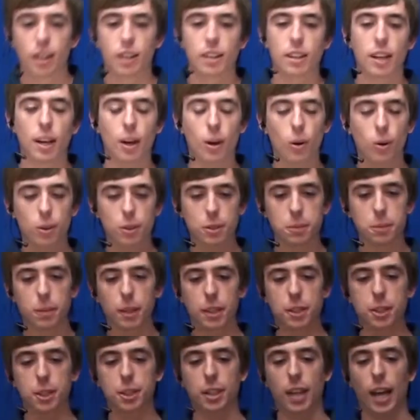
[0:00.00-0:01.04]
They hold as
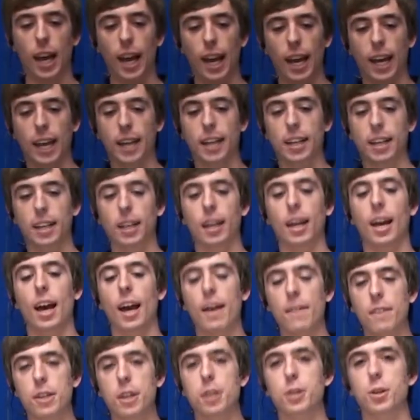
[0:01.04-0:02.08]
much as 80
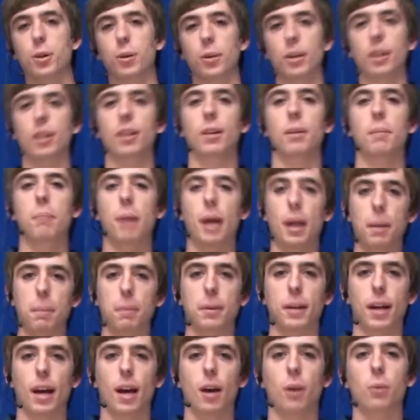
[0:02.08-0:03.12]
heavy-duty paper
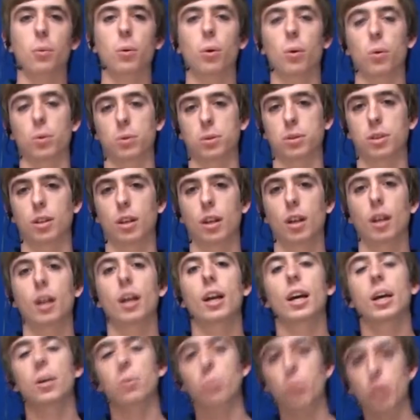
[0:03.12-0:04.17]
towel rolls
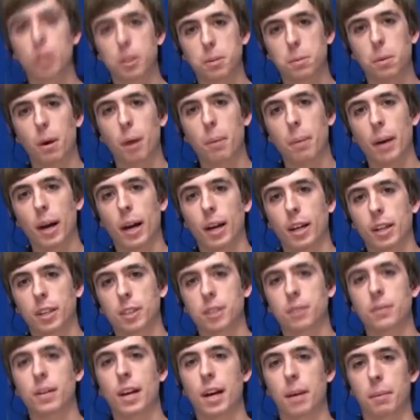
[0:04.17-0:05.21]
and one small
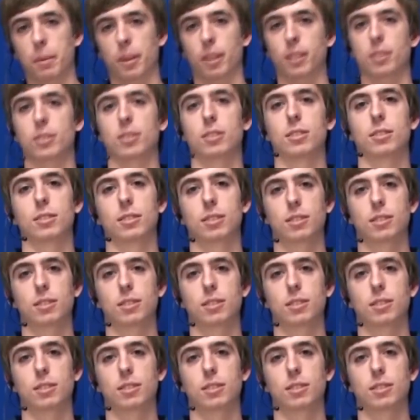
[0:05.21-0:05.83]
package of napkins.